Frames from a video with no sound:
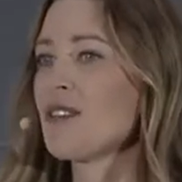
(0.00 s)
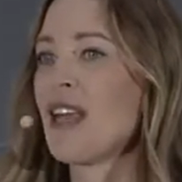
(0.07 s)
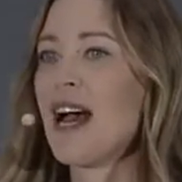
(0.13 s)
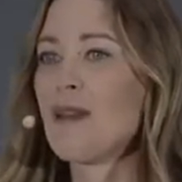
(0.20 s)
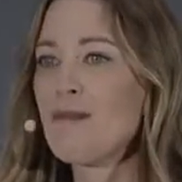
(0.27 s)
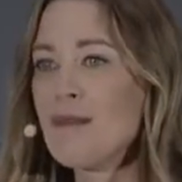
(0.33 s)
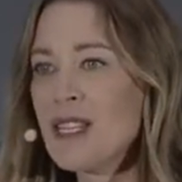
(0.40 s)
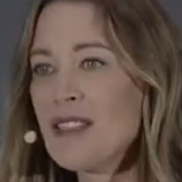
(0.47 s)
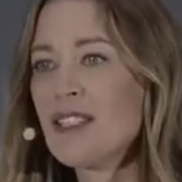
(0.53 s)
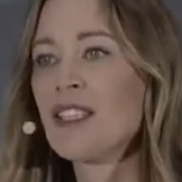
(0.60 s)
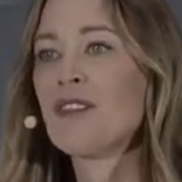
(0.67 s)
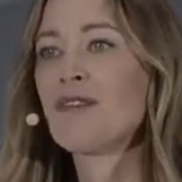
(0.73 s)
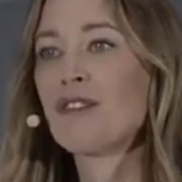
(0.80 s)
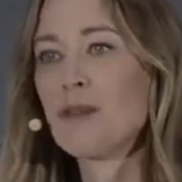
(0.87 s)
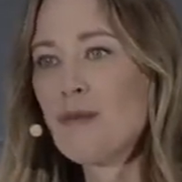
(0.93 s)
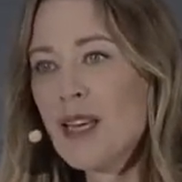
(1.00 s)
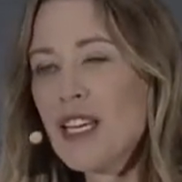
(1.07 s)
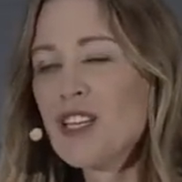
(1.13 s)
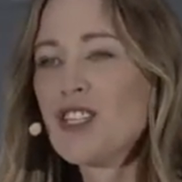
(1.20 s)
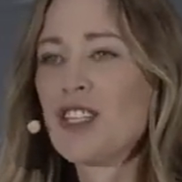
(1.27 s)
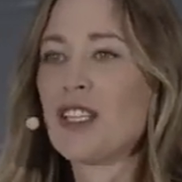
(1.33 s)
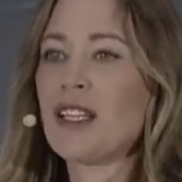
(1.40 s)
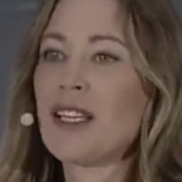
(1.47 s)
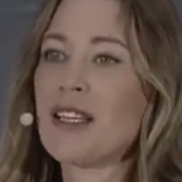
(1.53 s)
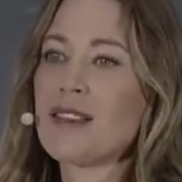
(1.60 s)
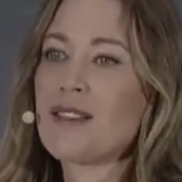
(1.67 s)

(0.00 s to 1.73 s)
that misinformation is